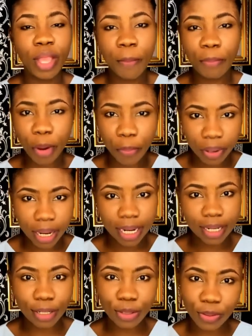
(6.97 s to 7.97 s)

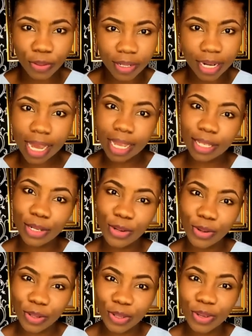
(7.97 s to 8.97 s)
popularly known as the
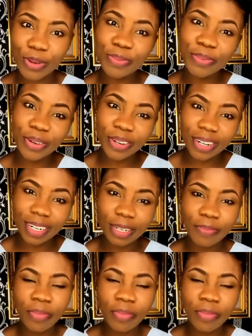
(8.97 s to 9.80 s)
nurse on Pong.